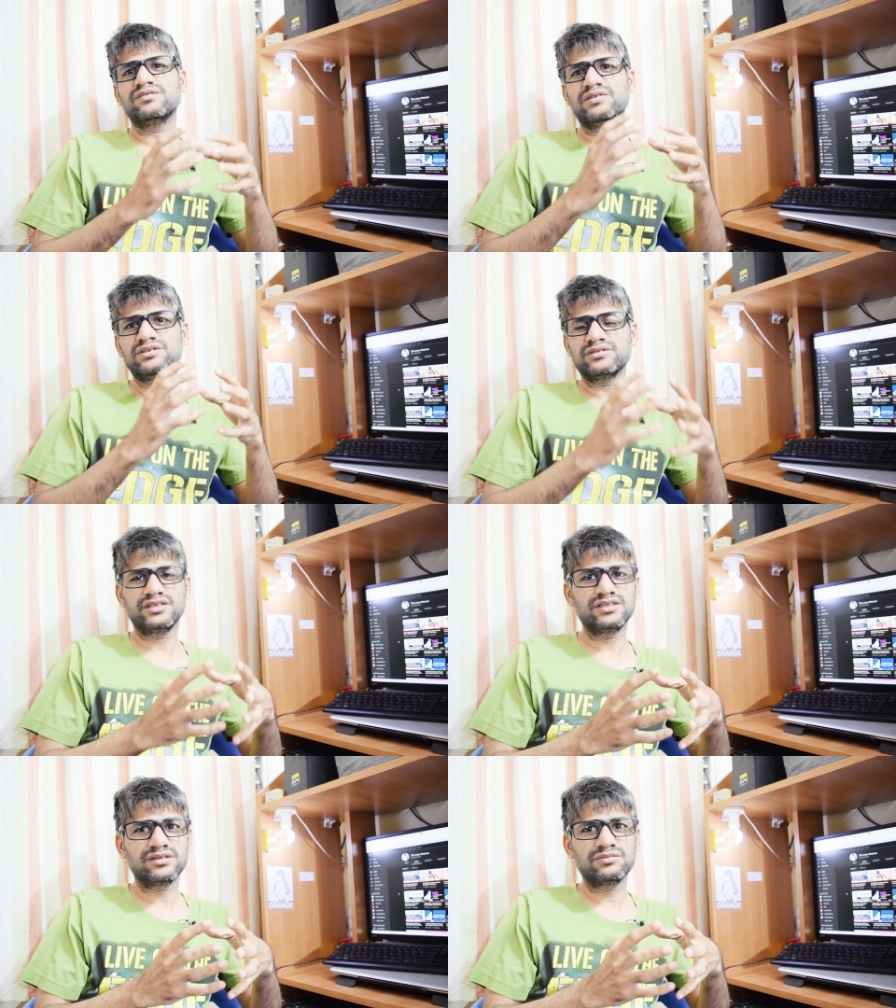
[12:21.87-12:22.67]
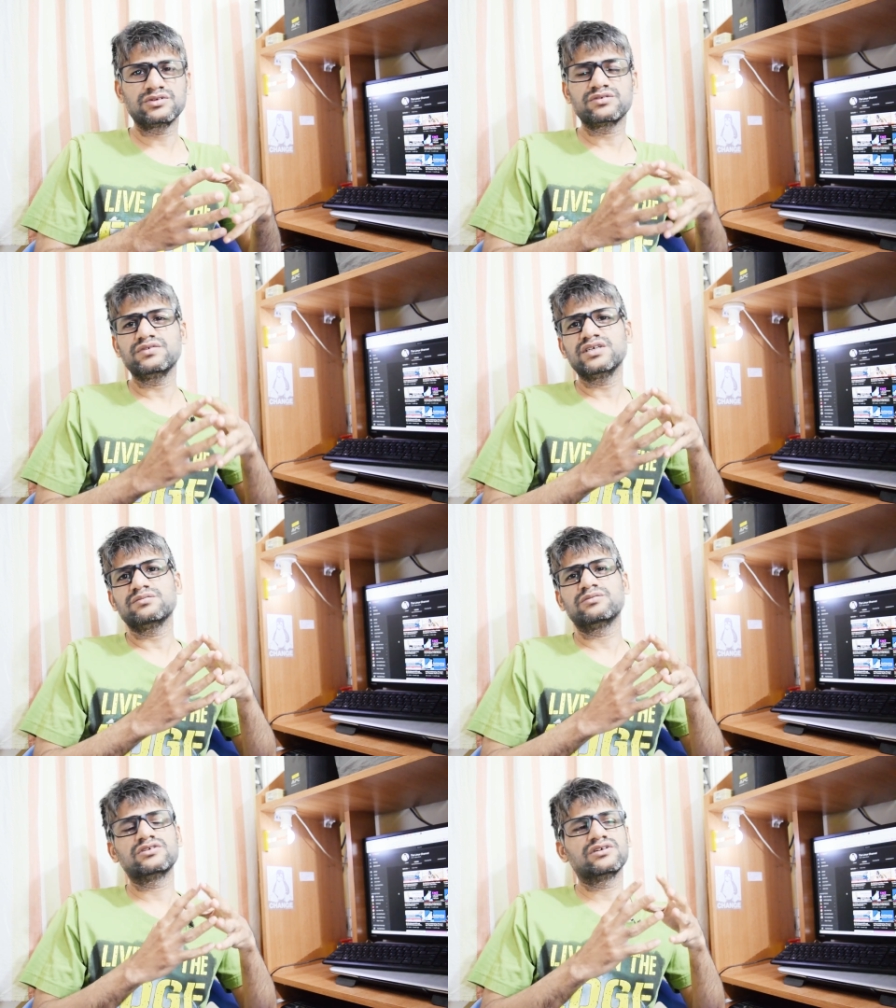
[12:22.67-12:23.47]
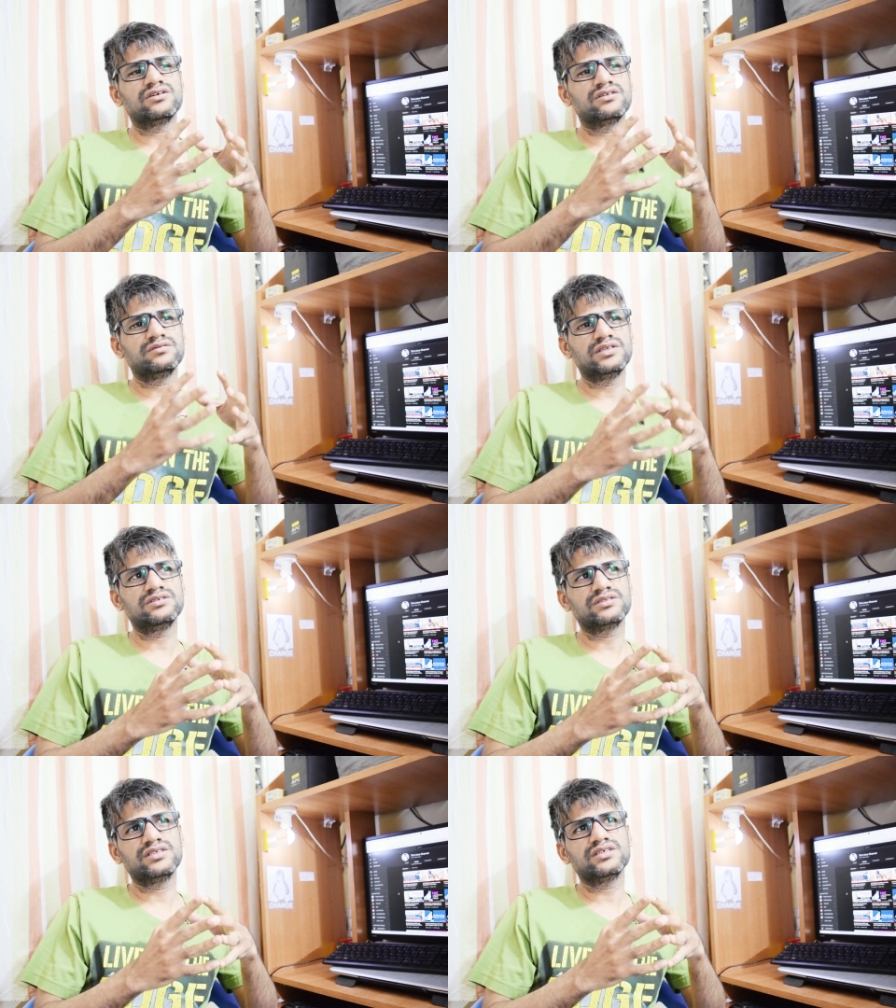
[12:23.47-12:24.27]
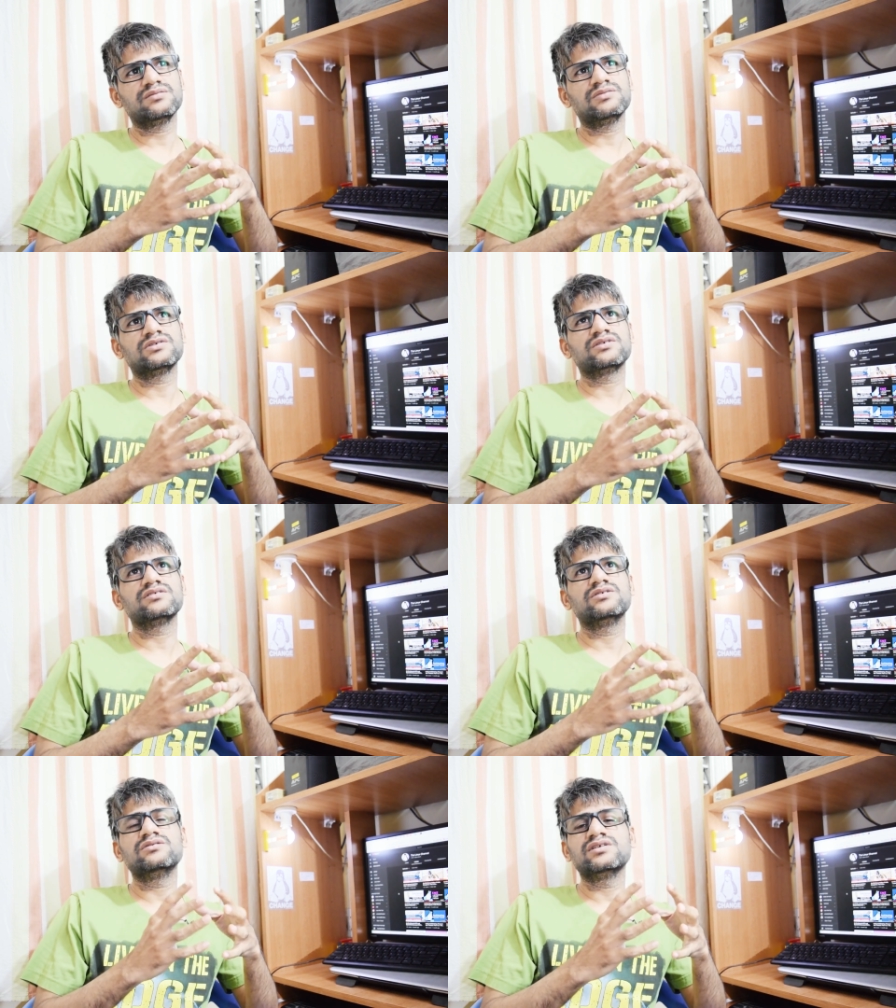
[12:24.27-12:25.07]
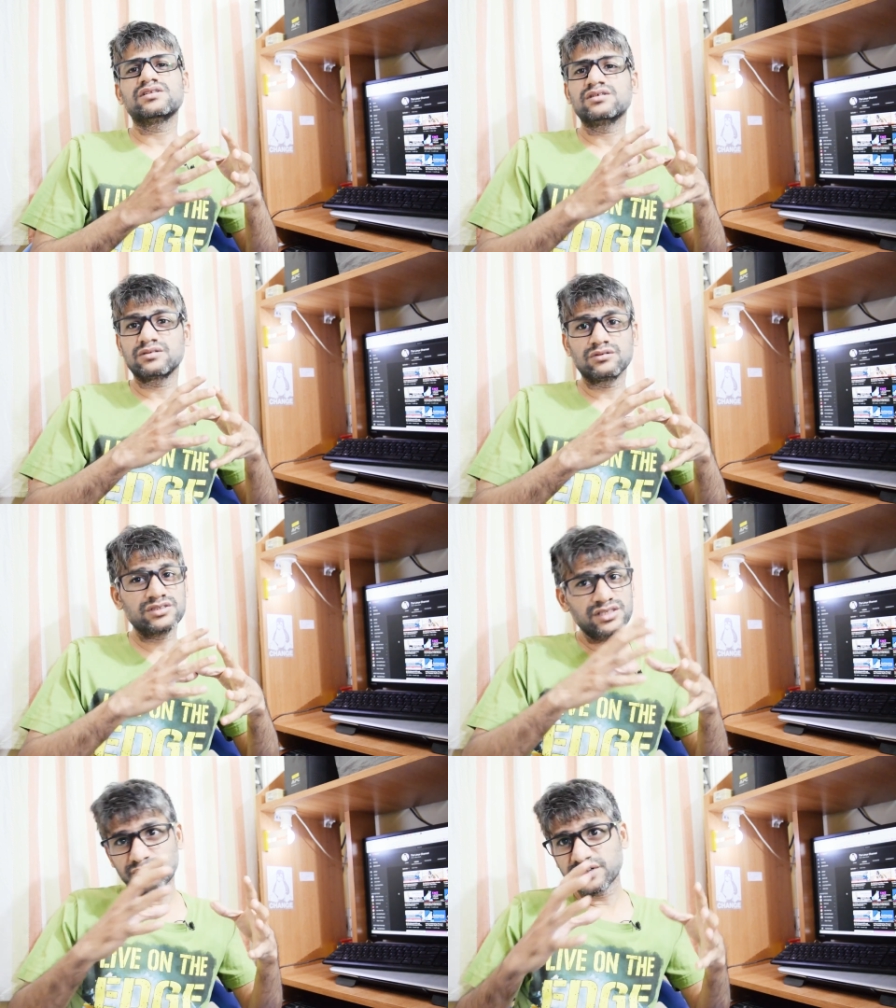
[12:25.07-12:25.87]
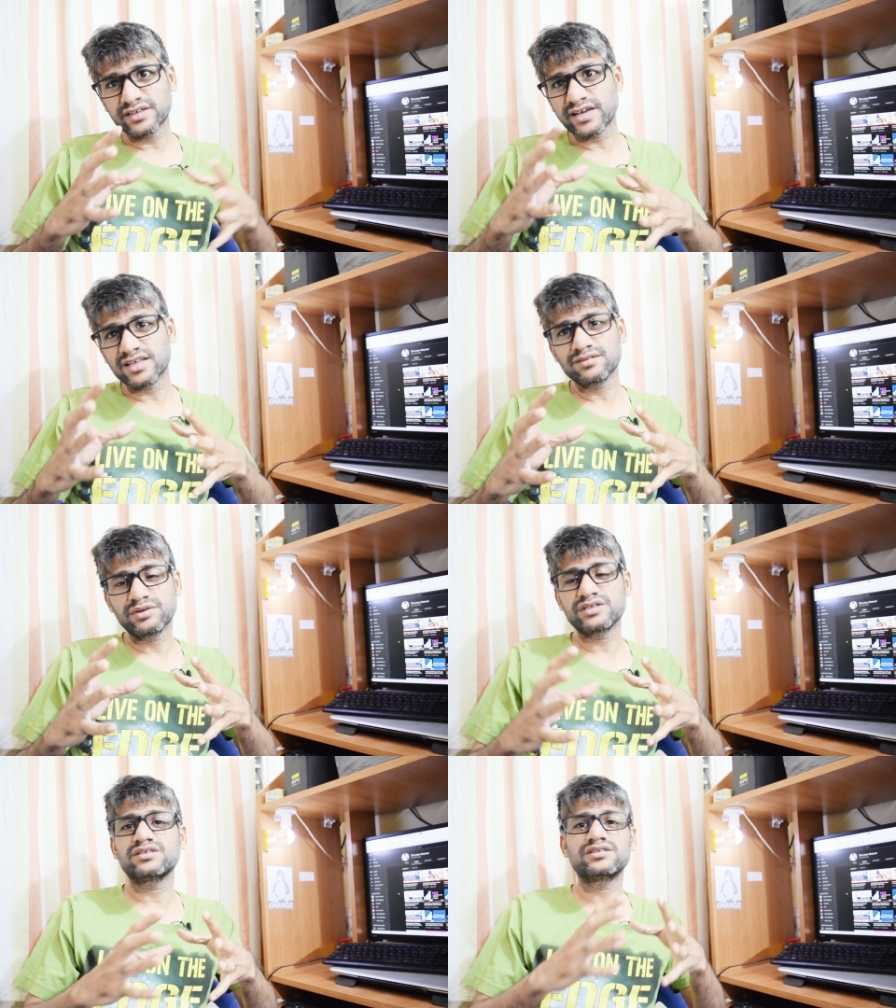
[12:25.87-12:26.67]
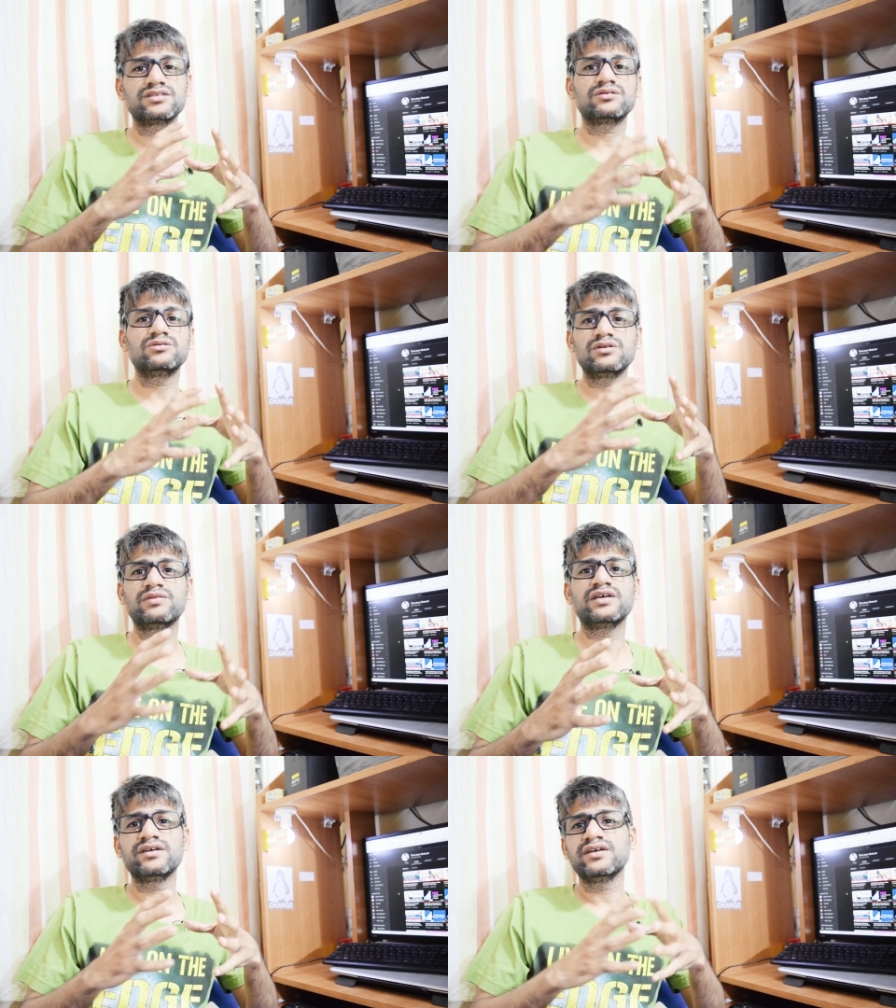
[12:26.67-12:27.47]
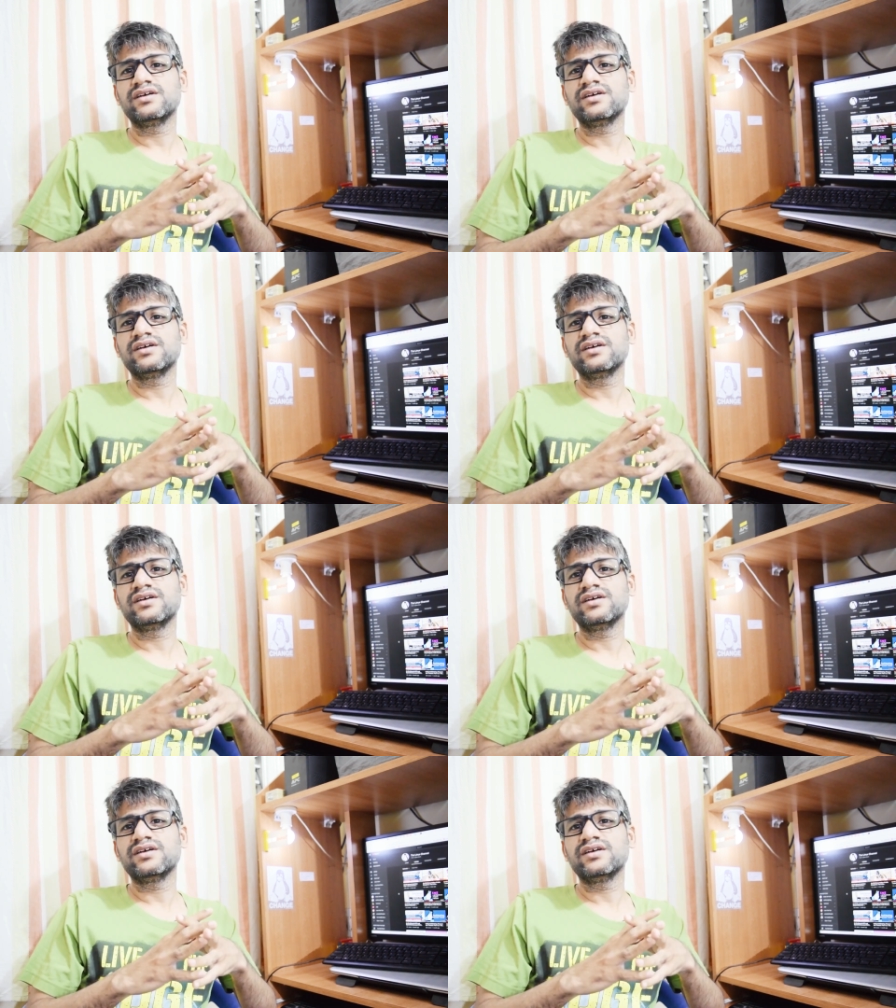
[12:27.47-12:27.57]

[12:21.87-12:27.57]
When you think about Facebook, Facebook or when you think about uh, Google's uh, social media aspects, it is ruled by